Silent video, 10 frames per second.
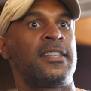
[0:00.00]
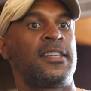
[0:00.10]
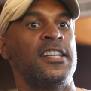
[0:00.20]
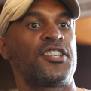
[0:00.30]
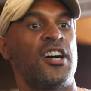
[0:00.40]

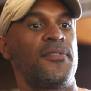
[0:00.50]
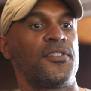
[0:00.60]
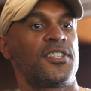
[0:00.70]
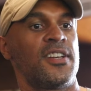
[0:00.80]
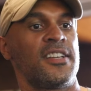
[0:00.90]
he just
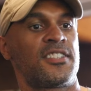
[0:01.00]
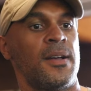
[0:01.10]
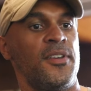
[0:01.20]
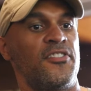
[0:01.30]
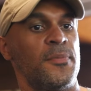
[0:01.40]
offers us
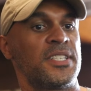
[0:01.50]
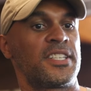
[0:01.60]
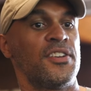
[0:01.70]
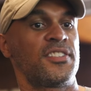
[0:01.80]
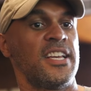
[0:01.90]
something from a
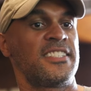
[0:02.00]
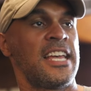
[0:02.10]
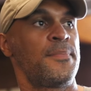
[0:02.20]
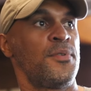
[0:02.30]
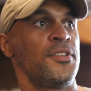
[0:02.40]
skill set
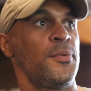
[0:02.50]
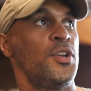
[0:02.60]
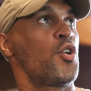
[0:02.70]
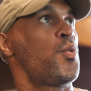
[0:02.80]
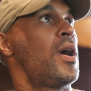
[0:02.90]
standpoint that we
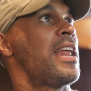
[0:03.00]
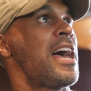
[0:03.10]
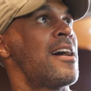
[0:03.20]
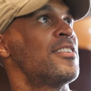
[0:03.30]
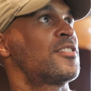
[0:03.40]
don't quite
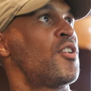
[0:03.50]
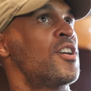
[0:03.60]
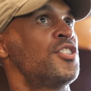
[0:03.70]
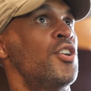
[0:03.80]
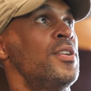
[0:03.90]
have. As far
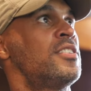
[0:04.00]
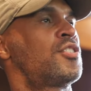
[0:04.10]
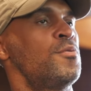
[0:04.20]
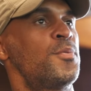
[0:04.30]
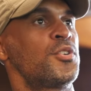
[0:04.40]
as, you know, he's
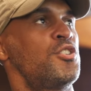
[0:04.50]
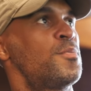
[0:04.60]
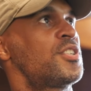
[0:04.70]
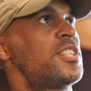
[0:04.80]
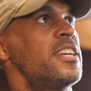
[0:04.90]
super,
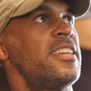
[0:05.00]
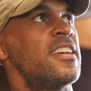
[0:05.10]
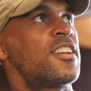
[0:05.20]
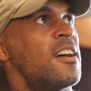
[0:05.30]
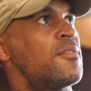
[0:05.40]
super sticky
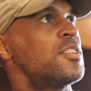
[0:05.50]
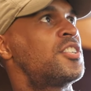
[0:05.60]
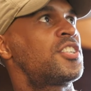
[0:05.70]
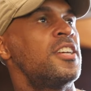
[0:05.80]
in coverage.